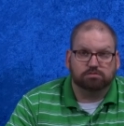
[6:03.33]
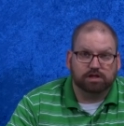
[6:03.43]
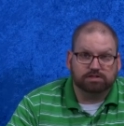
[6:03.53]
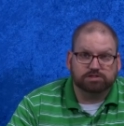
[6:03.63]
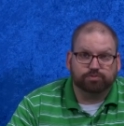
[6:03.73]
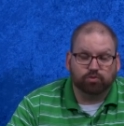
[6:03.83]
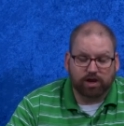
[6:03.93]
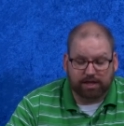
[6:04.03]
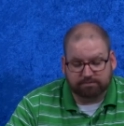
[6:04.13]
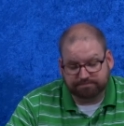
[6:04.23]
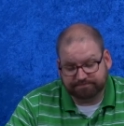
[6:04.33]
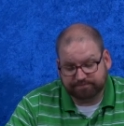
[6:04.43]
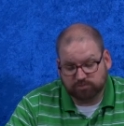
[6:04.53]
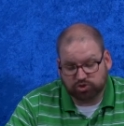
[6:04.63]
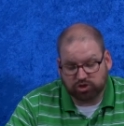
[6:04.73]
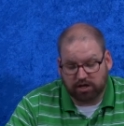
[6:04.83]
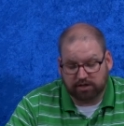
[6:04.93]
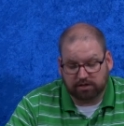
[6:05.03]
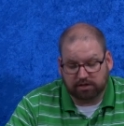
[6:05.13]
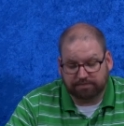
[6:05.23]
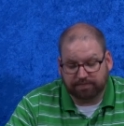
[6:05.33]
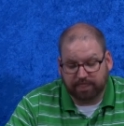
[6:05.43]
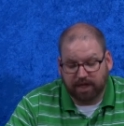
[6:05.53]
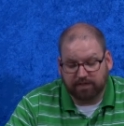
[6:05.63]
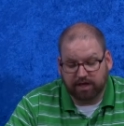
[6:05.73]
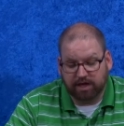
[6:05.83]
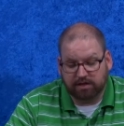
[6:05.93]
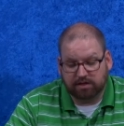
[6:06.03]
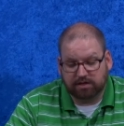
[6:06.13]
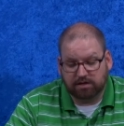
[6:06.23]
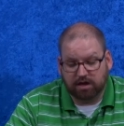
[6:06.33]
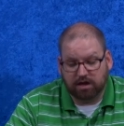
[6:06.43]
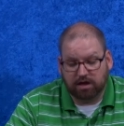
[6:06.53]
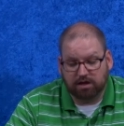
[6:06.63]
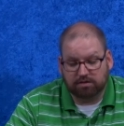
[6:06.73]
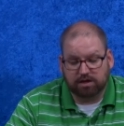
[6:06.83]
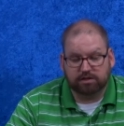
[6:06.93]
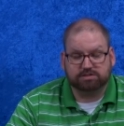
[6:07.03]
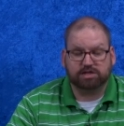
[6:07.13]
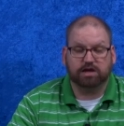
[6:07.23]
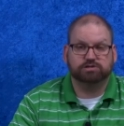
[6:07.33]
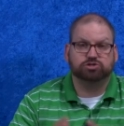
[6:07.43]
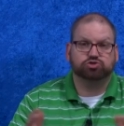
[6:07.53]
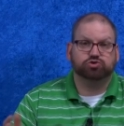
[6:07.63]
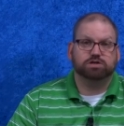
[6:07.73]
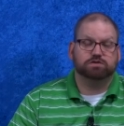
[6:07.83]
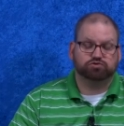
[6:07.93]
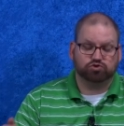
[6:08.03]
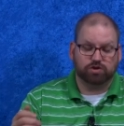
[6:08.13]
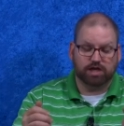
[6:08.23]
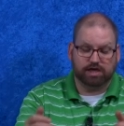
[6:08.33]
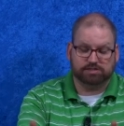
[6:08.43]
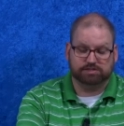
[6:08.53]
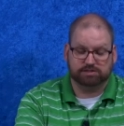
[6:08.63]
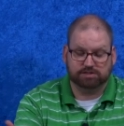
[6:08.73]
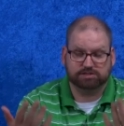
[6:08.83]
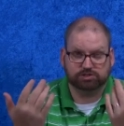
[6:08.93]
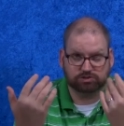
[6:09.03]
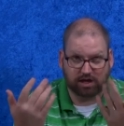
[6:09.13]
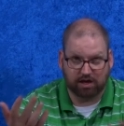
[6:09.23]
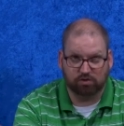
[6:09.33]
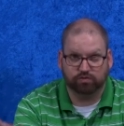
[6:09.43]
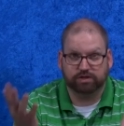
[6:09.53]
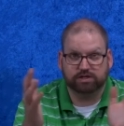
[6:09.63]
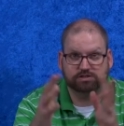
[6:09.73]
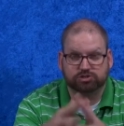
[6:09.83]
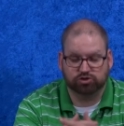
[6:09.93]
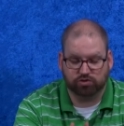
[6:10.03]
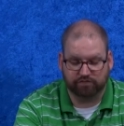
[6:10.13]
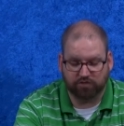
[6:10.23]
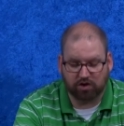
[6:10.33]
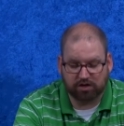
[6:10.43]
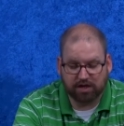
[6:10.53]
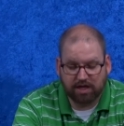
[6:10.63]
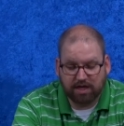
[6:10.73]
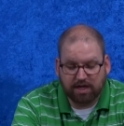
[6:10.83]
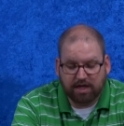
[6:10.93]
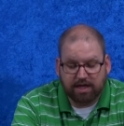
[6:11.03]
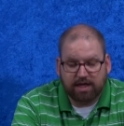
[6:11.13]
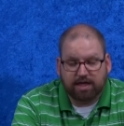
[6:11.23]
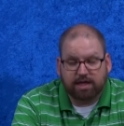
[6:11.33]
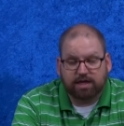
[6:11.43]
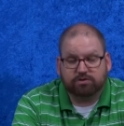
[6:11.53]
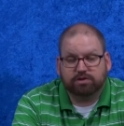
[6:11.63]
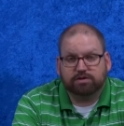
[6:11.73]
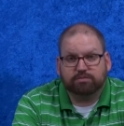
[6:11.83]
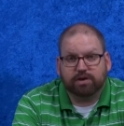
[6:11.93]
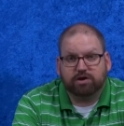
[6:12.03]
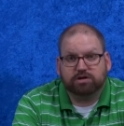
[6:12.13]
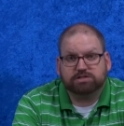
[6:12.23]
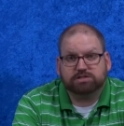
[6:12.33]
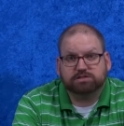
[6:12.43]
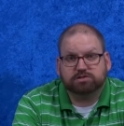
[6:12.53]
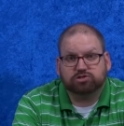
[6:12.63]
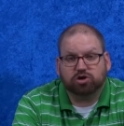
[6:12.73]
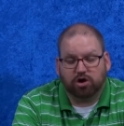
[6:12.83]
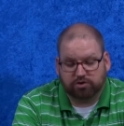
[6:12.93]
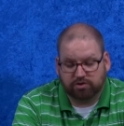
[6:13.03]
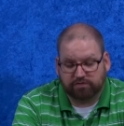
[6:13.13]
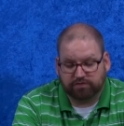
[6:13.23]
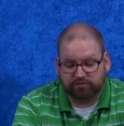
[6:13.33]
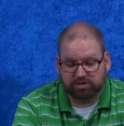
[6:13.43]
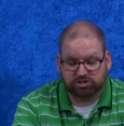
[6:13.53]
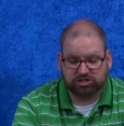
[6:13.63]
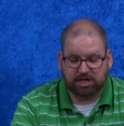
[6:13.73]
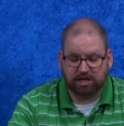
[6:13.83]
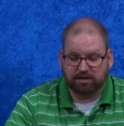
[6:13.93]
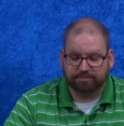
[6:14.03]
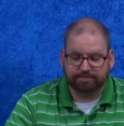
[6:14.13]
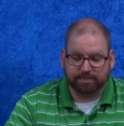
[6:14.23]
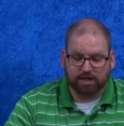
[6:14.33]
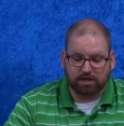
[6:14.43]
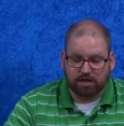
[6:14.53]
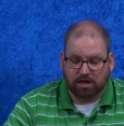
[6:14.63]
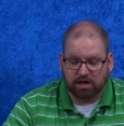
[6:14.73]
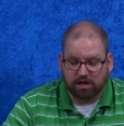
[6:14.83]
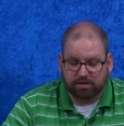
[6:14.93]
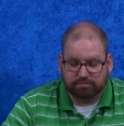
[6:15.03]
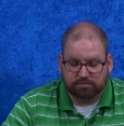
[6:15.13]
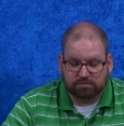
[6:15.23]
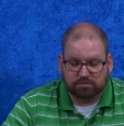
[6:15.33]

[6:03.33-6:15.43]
ends up winning, shockingly. And then signs the Treaty of Troyes, and this is how we get to Joan of Arc. Henry marries the daughter of the French king, and